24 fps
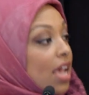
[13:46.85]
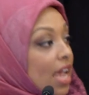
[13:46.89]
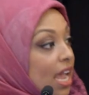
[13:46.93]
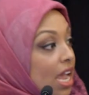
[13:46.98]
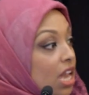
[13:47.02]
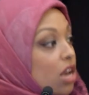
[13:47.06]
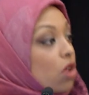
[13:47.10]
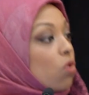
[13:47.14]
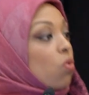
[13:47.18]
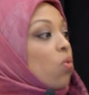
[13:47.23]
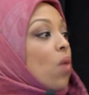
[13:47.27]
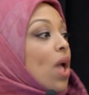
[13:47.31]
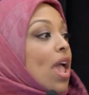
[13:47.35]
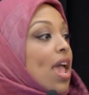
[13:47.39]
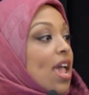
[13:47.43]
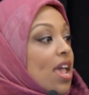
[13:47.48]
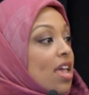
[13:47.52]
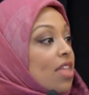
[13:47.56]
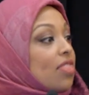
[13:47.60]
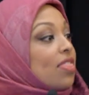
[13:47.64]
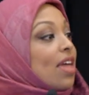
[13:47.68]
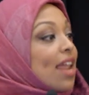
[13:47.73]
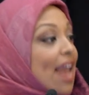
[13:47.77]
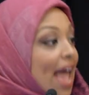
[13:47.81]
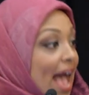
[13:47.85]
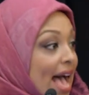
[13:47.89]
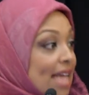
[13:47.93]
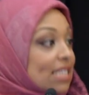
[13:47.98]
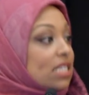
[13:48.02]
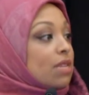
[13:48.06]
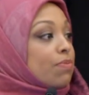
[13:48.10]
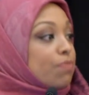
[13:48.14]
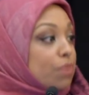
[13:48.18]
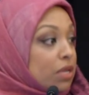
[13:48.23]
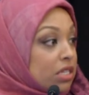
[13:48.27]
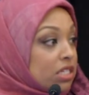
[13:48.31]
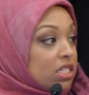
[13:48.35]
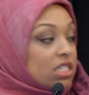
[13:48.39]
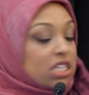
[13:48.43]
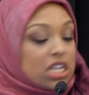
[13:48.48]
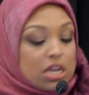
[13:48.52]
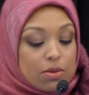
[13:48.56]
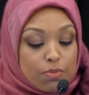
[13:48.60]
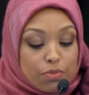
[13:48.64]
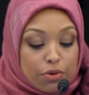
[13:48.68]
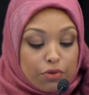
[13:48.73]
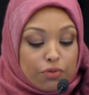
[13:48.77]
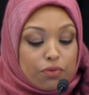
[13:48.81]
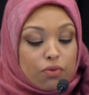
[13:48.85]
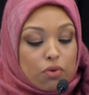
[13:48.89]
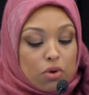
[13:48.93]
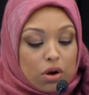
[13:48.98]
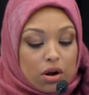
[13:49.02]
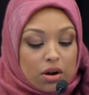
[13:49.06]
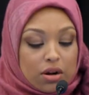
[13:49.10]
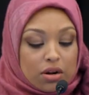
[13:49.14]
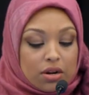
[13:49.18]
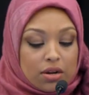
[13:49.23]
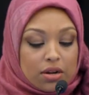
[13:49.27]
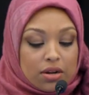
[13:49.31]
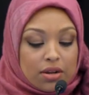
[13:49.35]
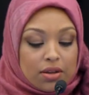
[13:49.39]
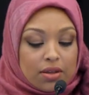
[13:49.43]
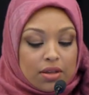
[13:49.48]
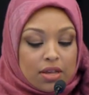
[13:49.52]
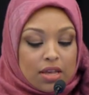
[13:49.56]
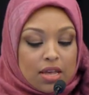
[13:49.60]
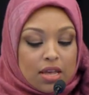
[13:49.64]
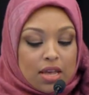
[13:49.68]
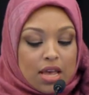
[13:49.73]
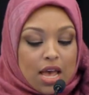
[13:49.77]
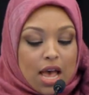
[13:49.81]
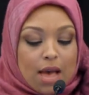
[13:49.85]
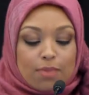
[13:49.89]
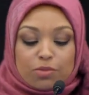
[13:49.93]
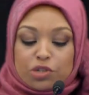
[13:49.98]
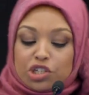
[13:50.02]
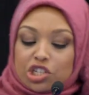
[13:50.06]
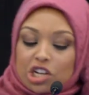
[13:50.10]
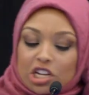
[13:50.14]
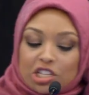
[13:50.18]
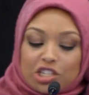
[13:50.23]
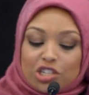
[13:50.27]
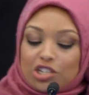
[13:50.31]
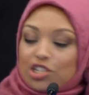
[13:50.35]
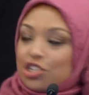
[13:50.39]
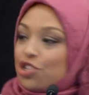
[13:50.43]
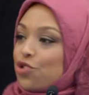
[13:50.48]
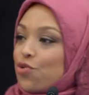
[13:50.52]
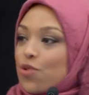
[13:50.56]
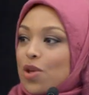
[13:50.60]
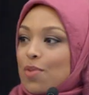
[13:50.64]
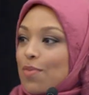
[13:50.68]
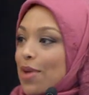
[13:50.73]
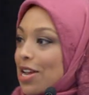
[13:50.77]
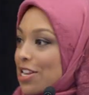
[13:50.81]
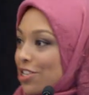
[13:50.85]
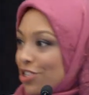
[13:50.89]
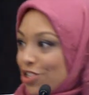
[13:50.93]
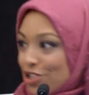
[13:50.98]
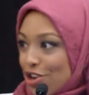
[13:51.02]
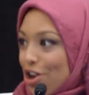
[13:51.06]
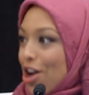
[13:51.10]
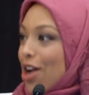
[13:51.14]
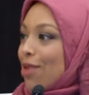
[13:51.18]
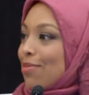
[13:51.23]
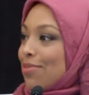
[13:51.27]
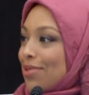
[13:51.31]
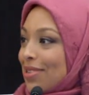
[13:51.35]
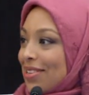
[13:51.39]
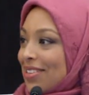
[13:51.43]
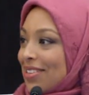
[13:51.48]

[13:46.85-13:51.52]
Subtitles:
in a way that hasn't been seen before. I'm just doing my job,